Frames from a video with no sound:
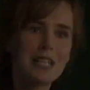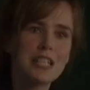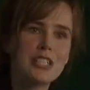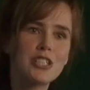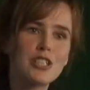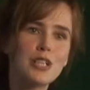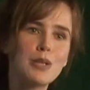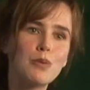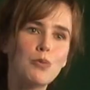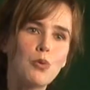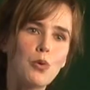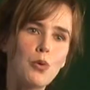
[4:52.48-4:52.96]

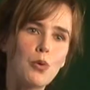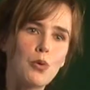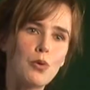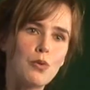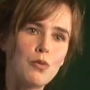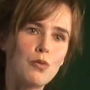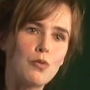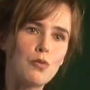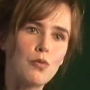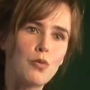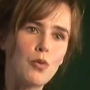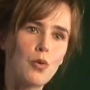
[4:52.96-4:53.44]
actually
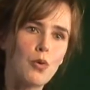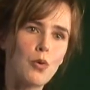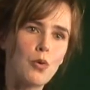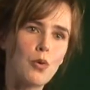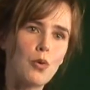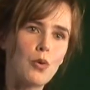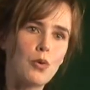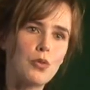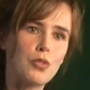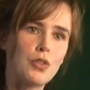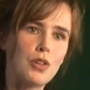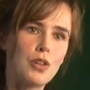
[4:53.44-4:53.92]
worn
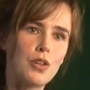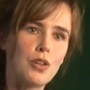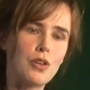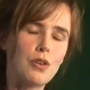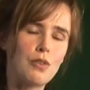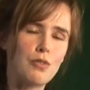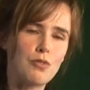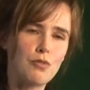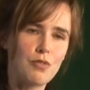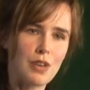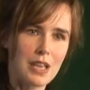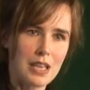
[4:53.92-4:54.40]
for
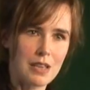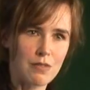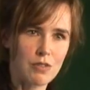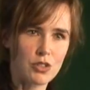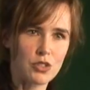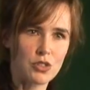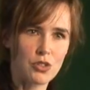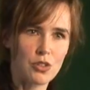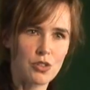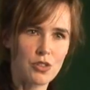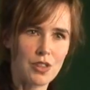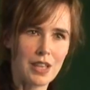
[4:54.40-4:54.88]
the Fever
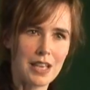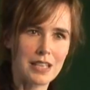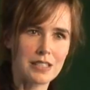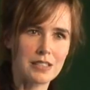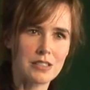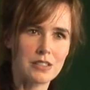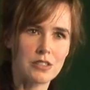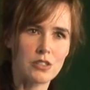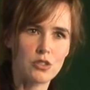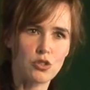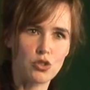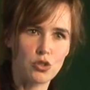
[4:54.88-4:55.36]

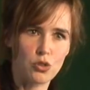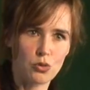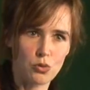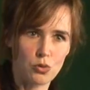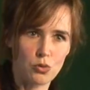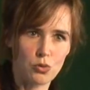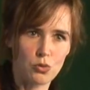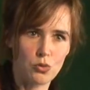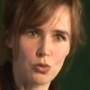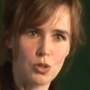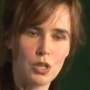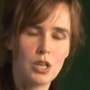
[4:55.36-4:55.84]

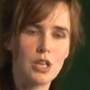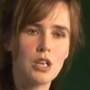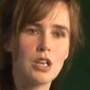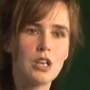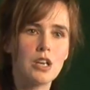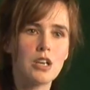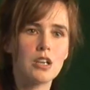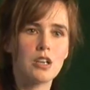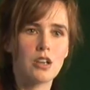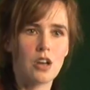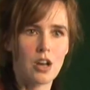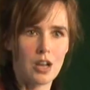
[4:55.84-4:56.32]
2002
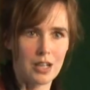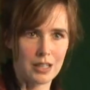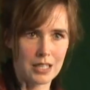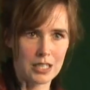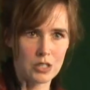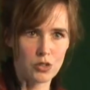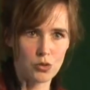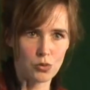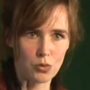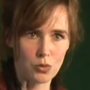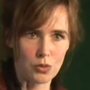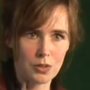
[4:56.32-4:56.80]

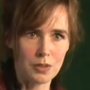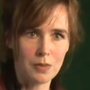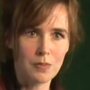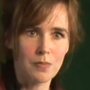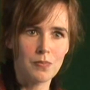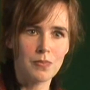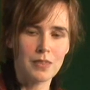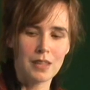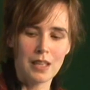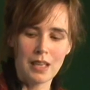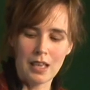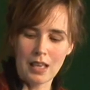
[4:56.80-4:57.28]
Kylie tour,
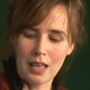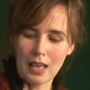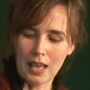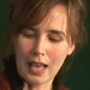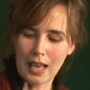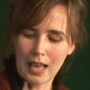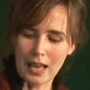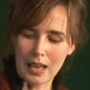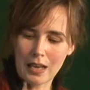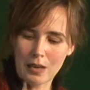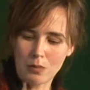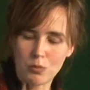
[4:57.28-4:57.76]

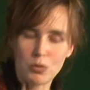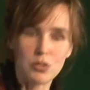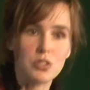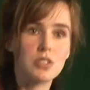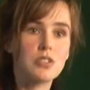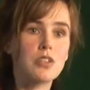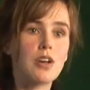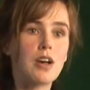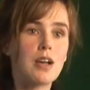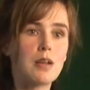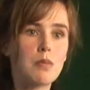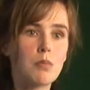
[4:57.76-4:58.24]
and was
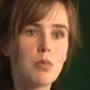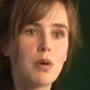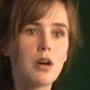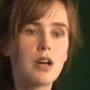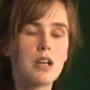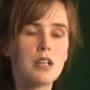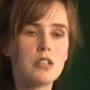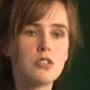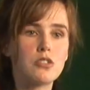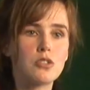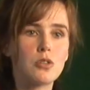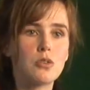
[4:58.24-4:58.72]
designed
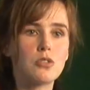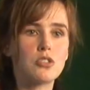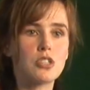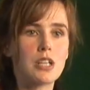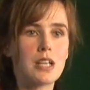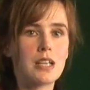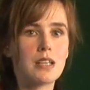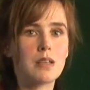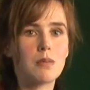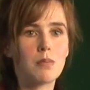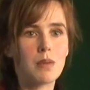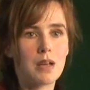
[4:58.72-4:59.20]
by
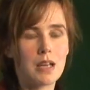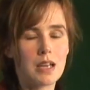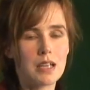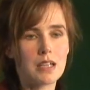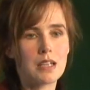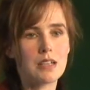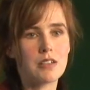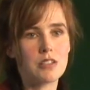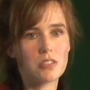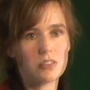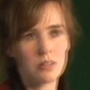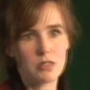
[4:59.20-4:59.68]
Dolce &
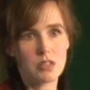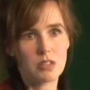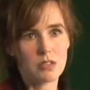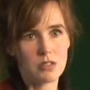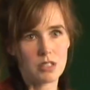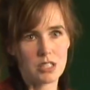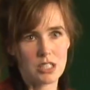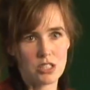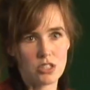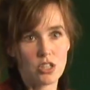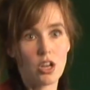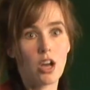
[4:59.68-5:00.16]
Gabbana as the
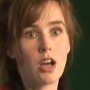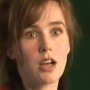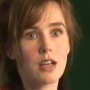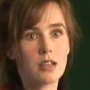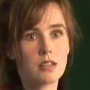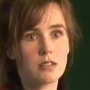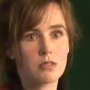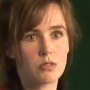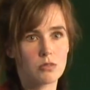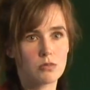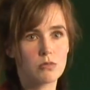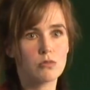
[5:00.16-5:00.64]

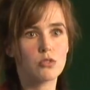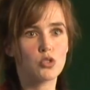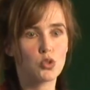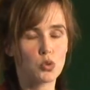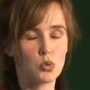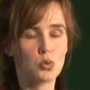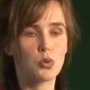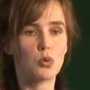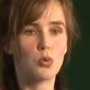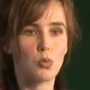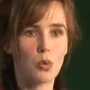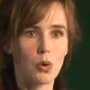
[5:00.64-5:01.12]
entire
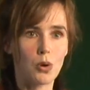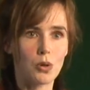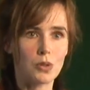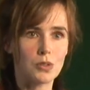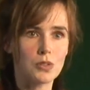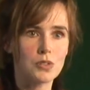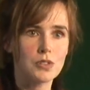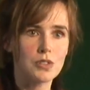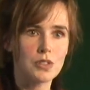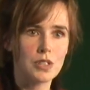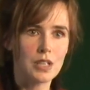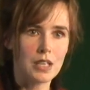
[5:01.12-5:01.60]
tour
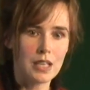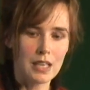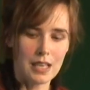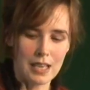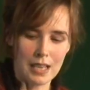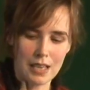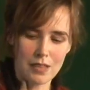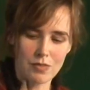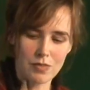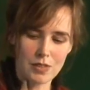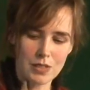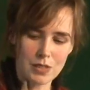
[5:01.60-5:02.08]
was, and